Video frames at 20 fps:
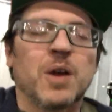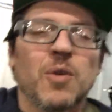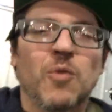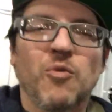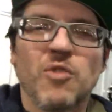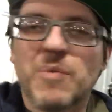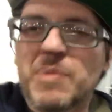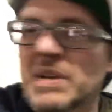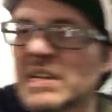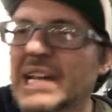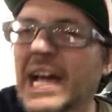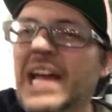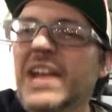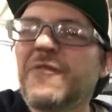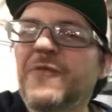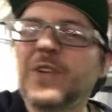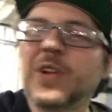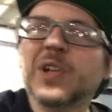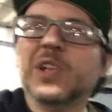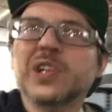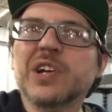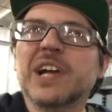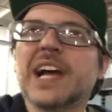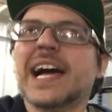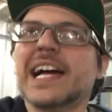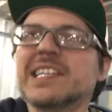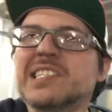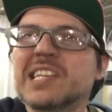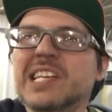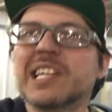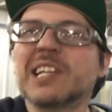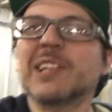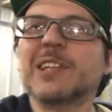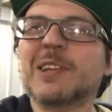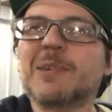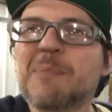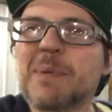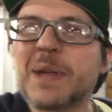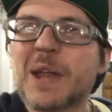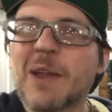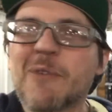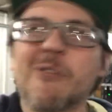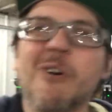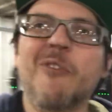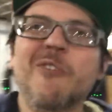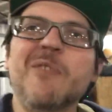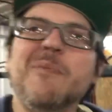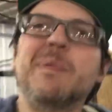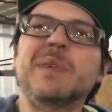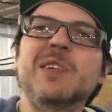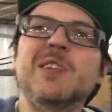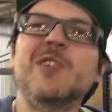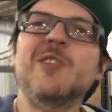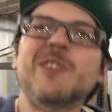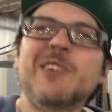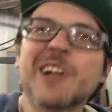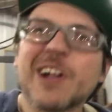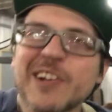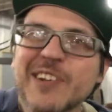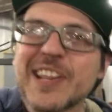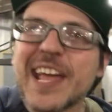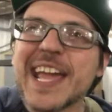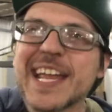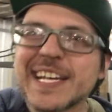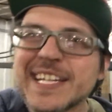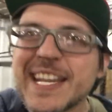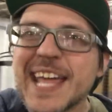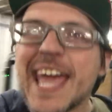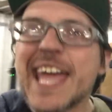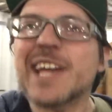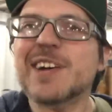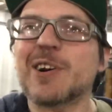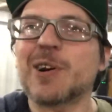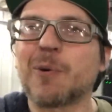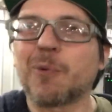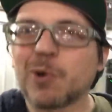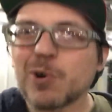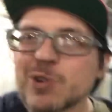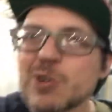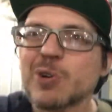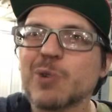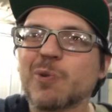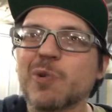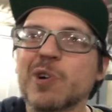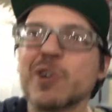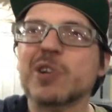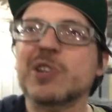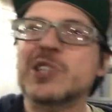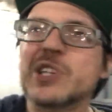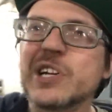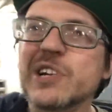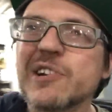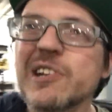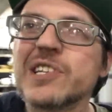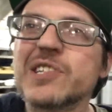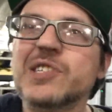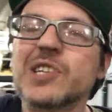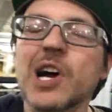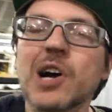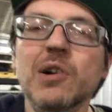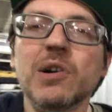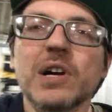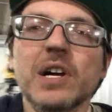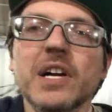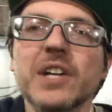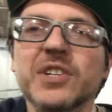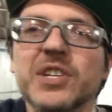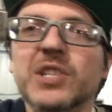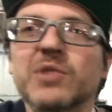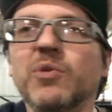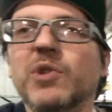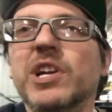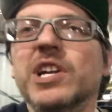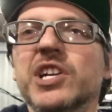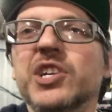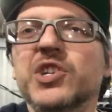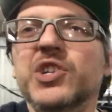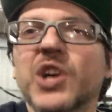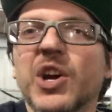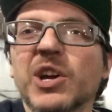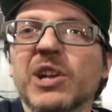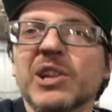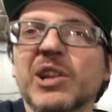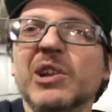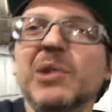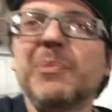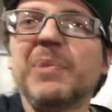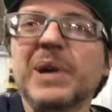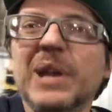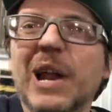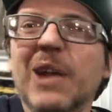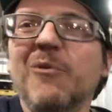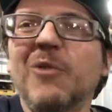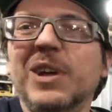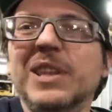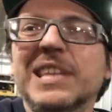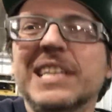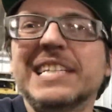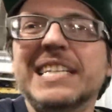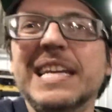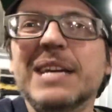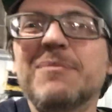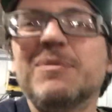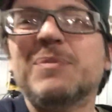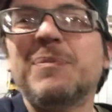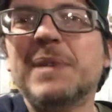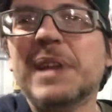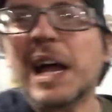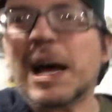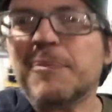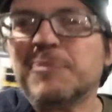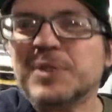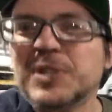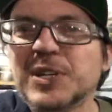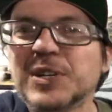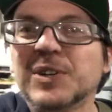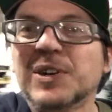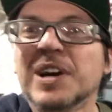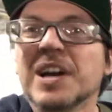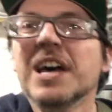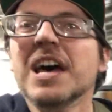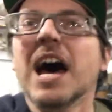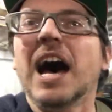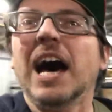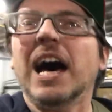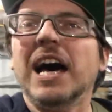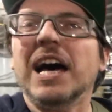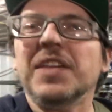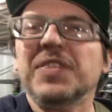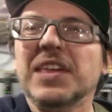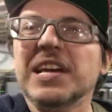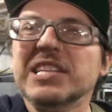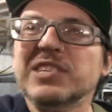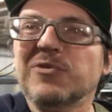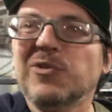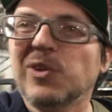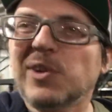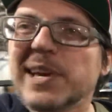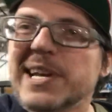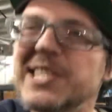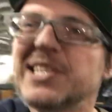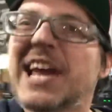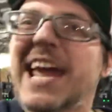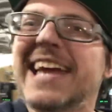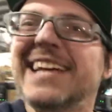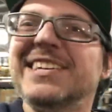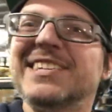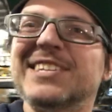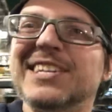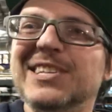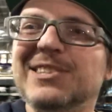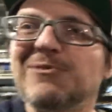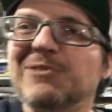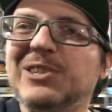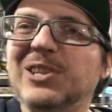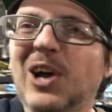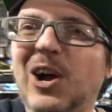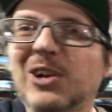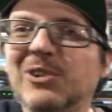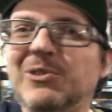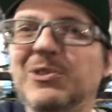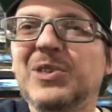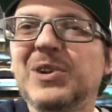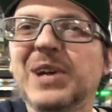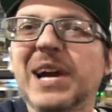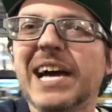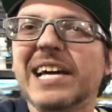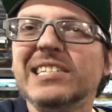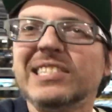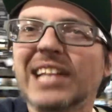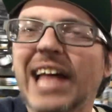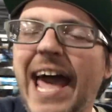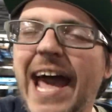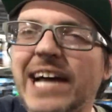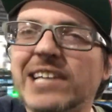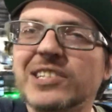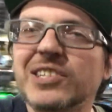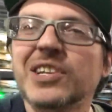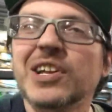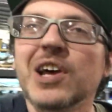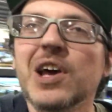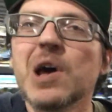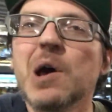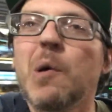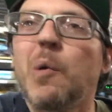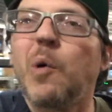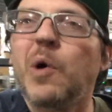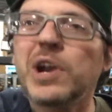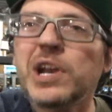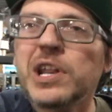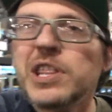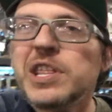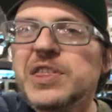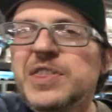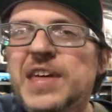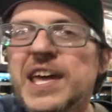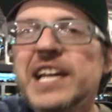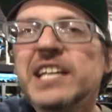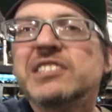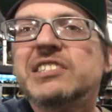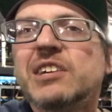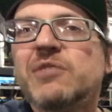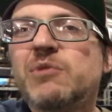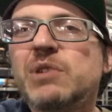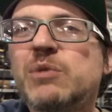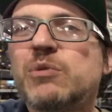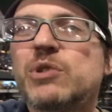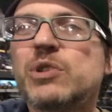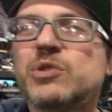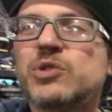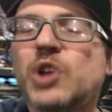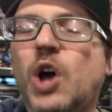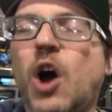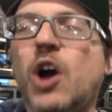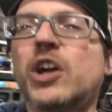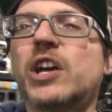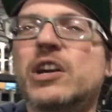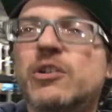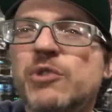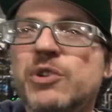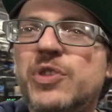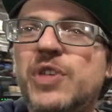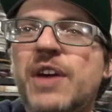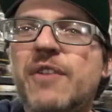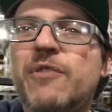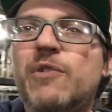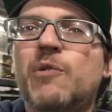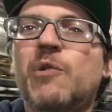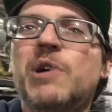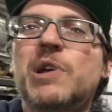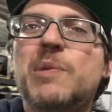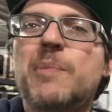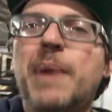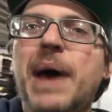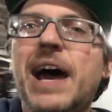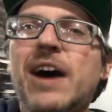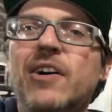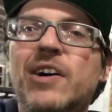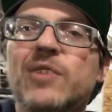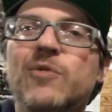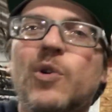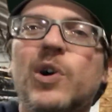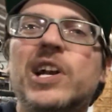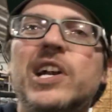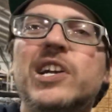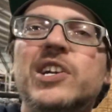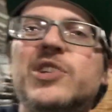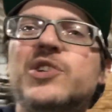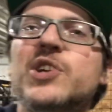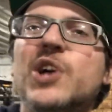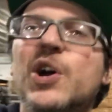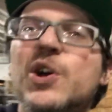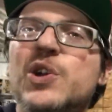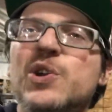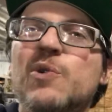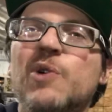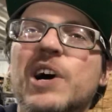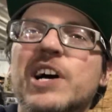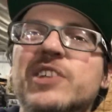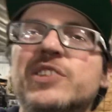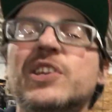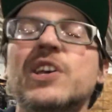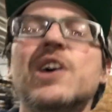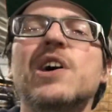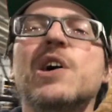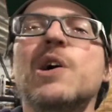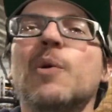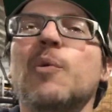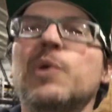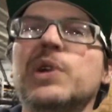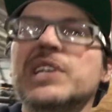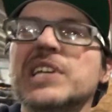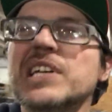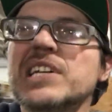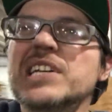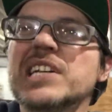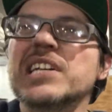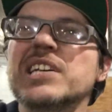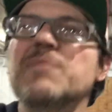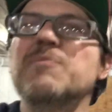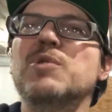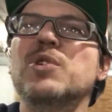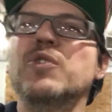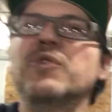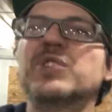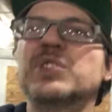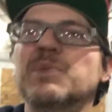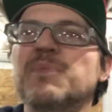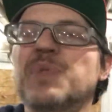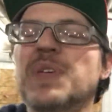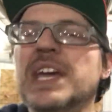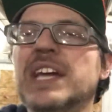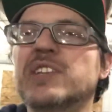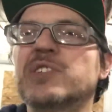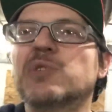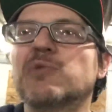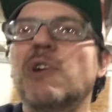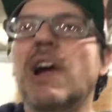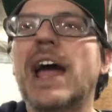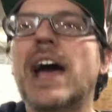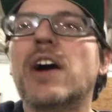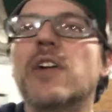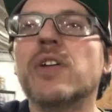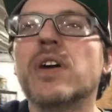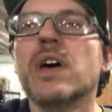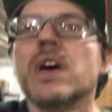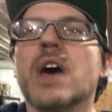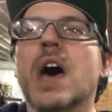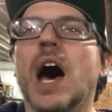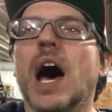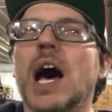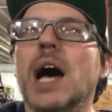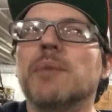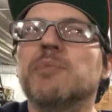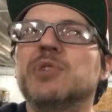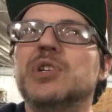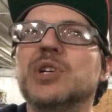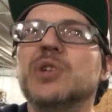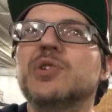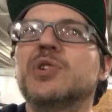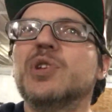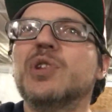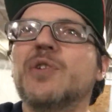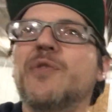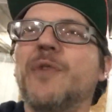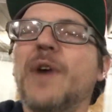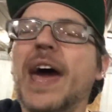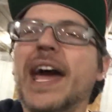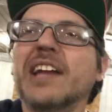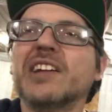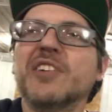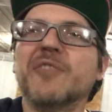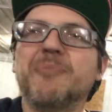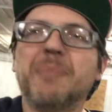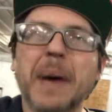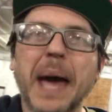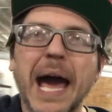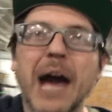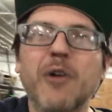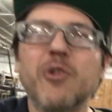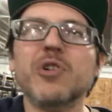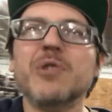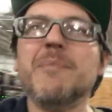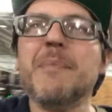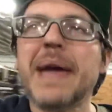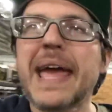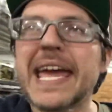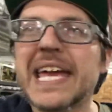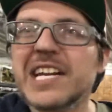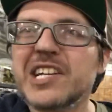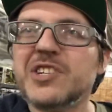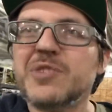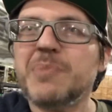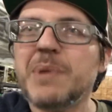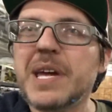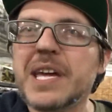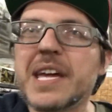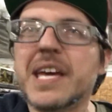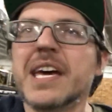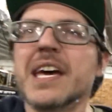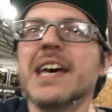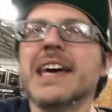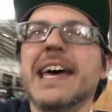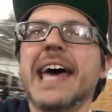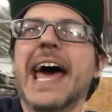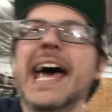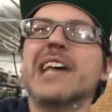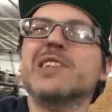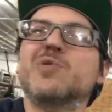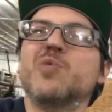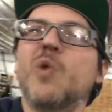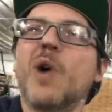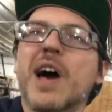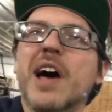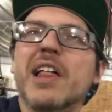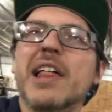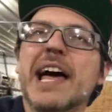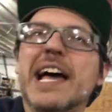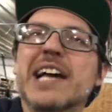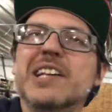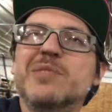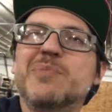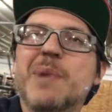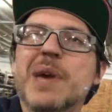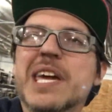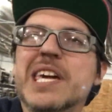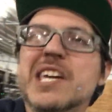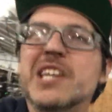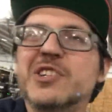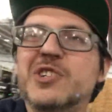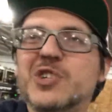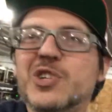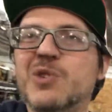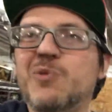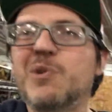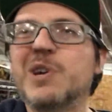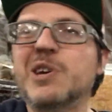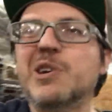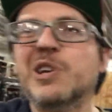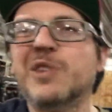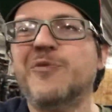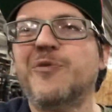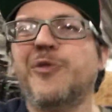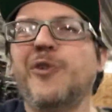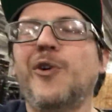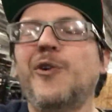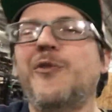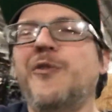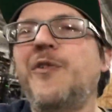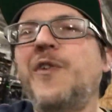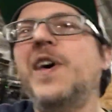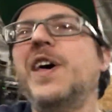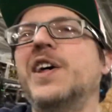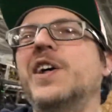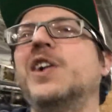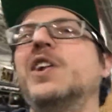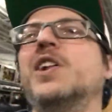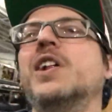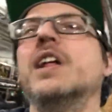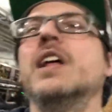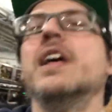We've been kind of filling you guys in a little bit on what we've been doing on day to day in our worker work series. So just wanted to show you a little bit on what the team's been up to. Things have really changed since we talked with you guys last. One of the things that we were talking with everyone about and wanted to show you was we did need to move some things around due to the fact of power management, as well as making sure we could fulfill